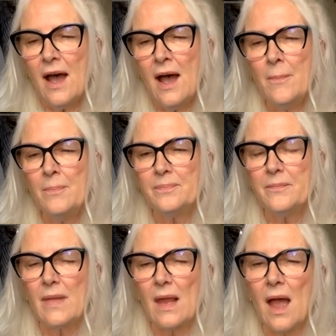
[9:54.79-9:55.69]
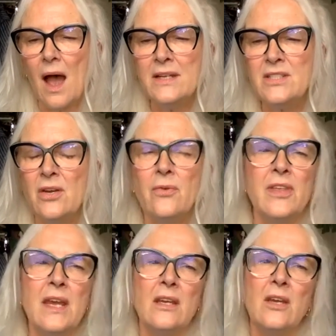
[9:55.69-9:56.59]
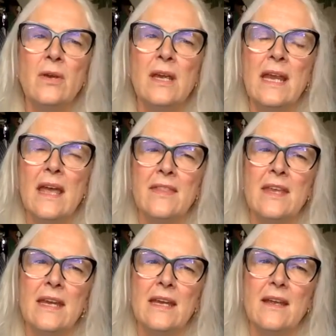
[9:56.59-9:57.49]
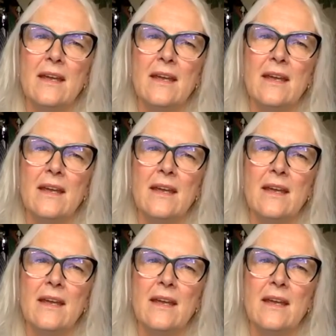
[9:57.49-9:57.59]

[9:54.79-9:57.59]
I do think you can get the